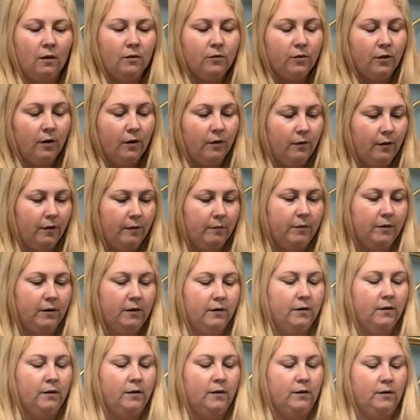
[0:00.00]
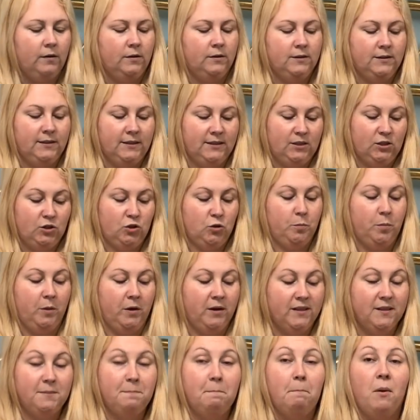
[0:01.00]
So I'm going to sit it up
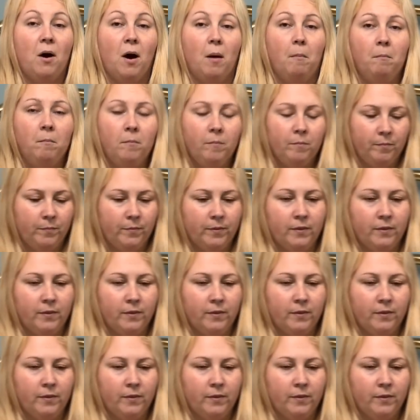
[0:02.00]
on its bum.